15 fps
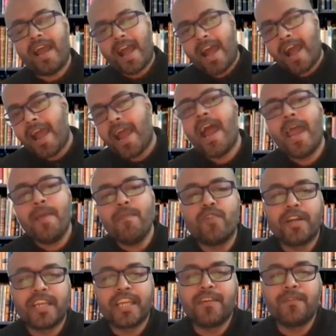am
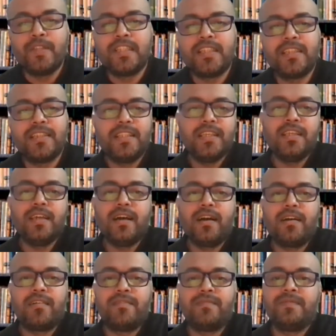working with the
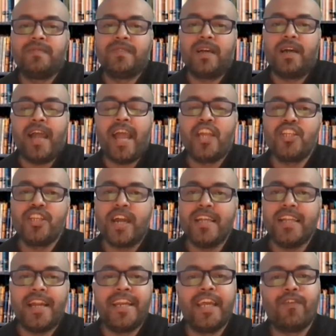
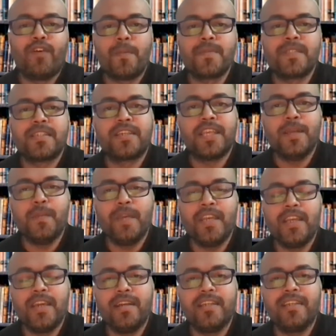Agile and DevOps team
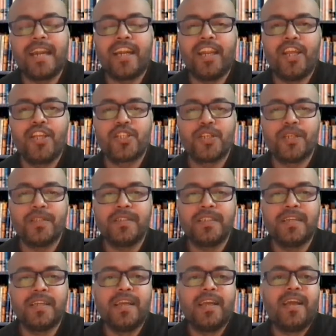here in Atlassian.
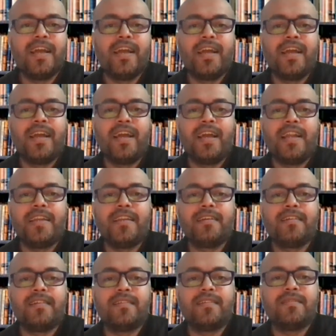And
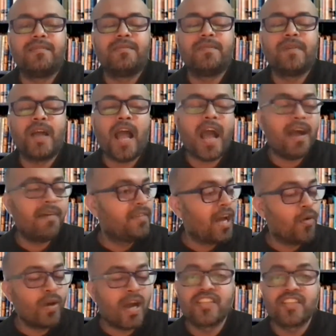
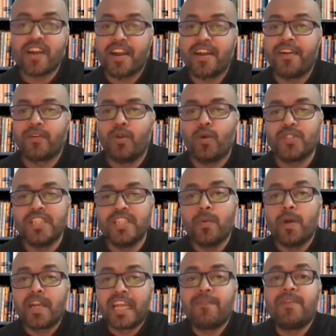now I started closely
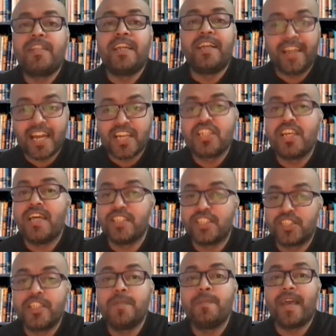working with
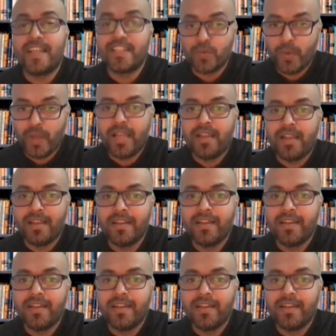internationalization team as well.